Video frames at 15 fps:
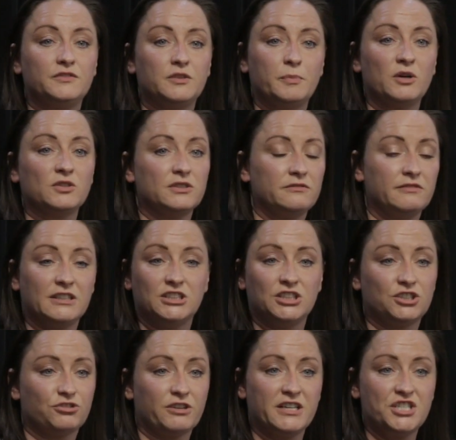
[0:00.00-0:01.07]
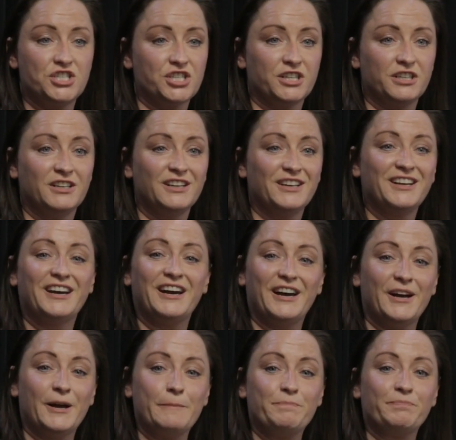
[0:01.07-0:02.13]
of deposit registration,
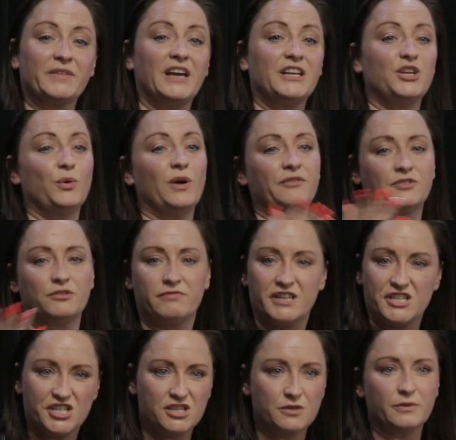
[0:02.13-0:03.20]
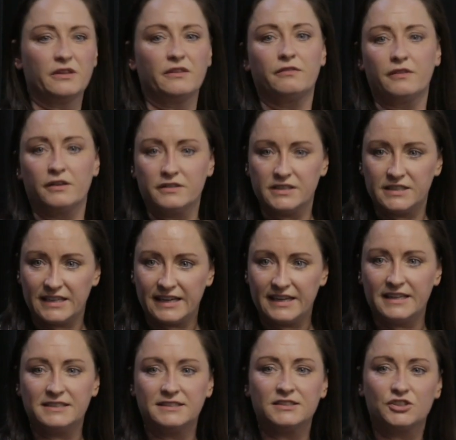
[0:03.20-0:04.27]
and you have to register within 30
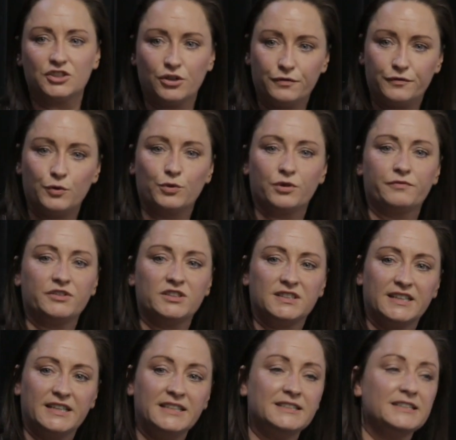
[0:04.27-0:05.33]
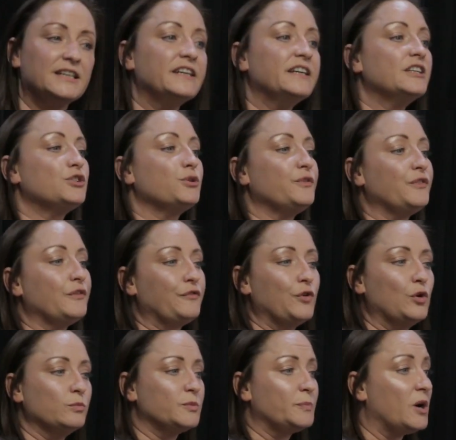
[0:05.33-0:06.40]
days and so forth of receipt. So if it
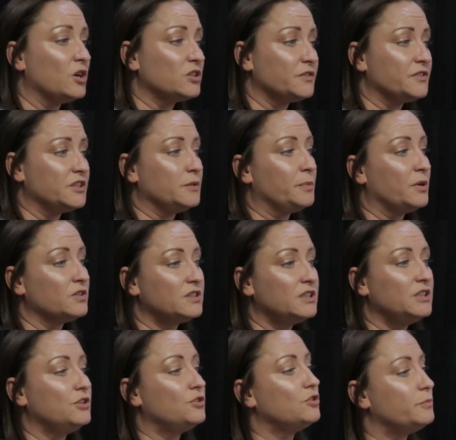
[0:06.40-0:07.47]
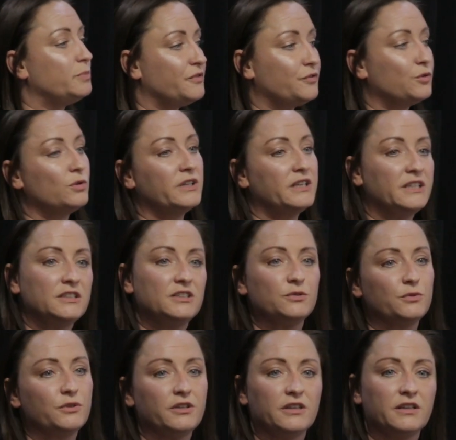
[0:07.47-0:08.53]
forms part of the deposit, you could be falling
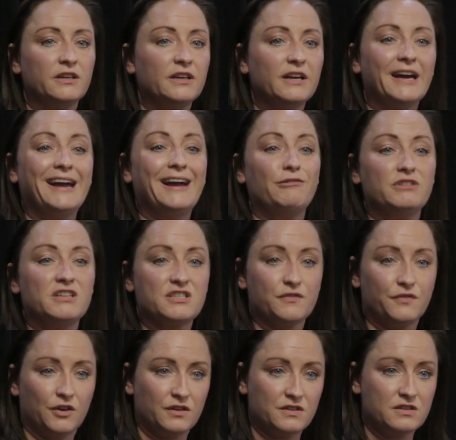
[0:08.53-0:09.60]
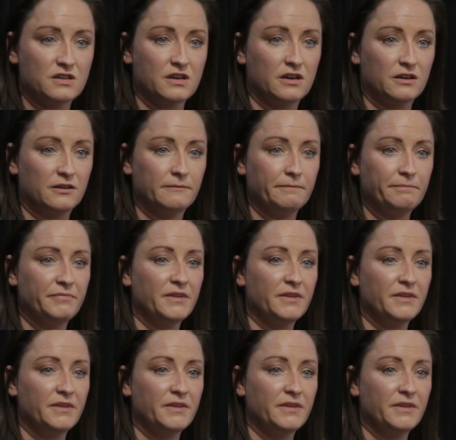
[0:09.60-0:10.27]
into other areas of concern.